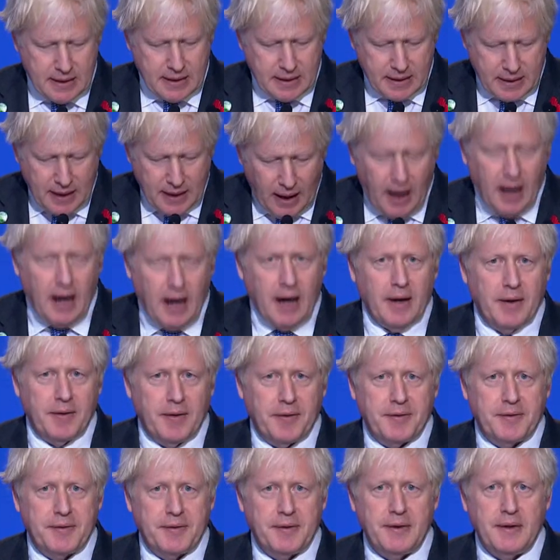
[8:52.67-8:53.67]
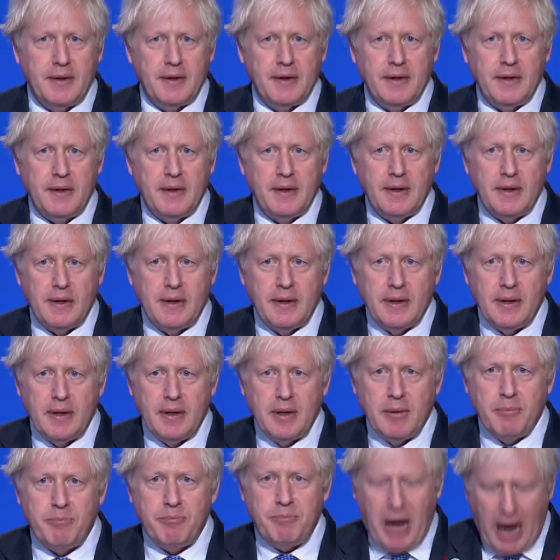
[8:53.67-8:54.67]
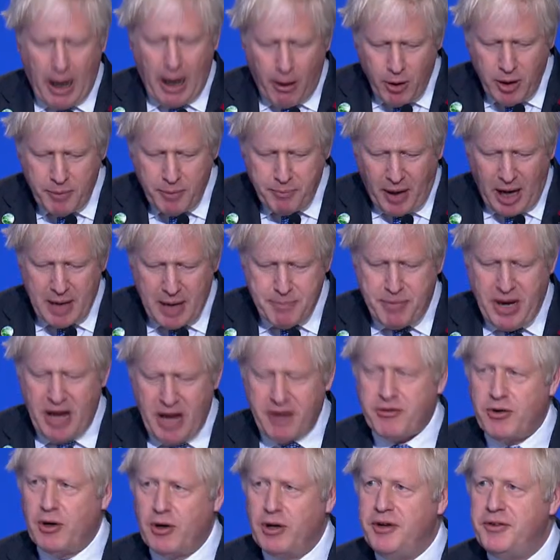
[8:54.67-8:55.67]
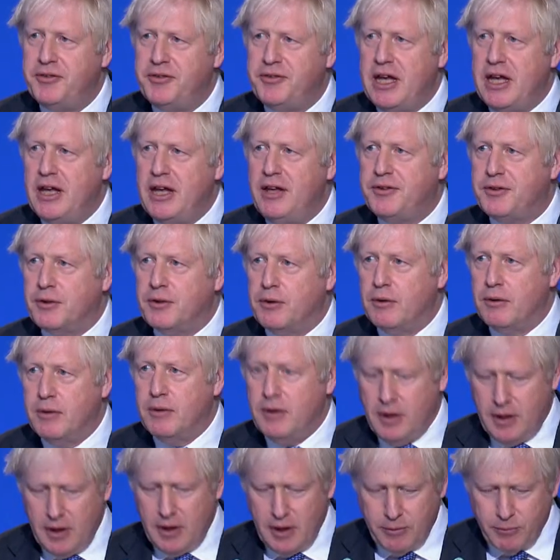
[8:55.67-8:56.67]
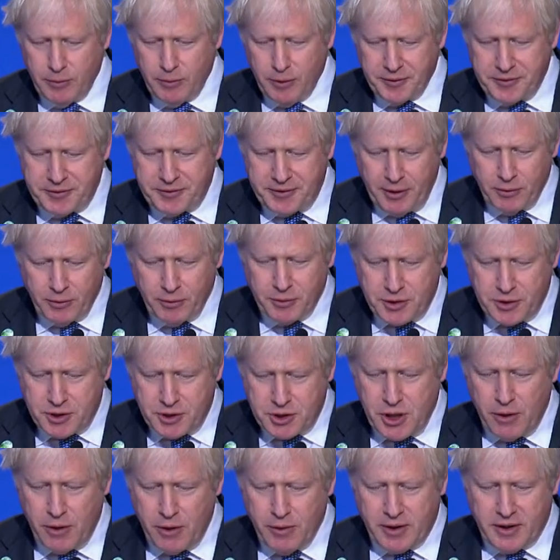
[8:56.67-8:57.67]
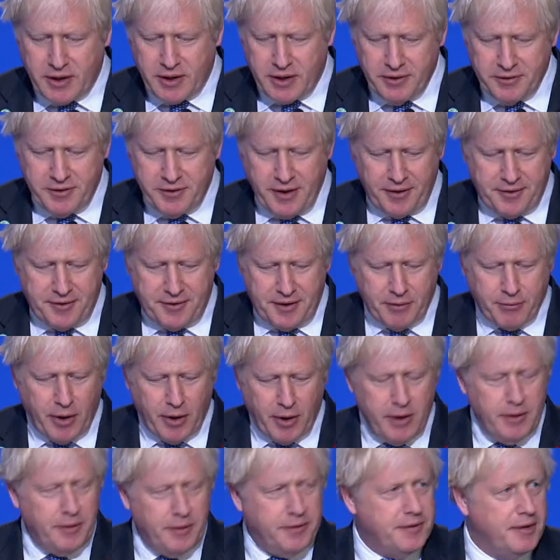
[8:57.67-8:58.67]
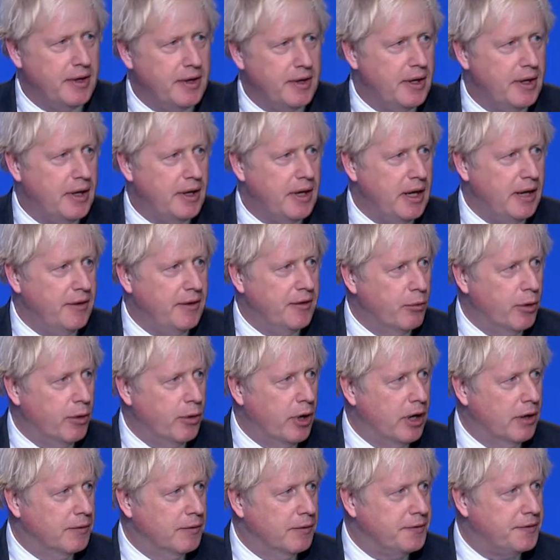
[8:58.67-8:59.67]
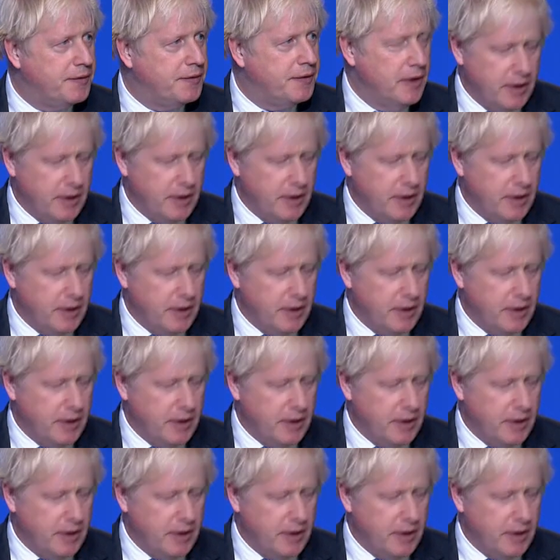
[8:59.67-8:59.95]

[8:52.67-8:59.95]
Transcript: Cars powered by petrol and diesel will still choke congested roads in the world's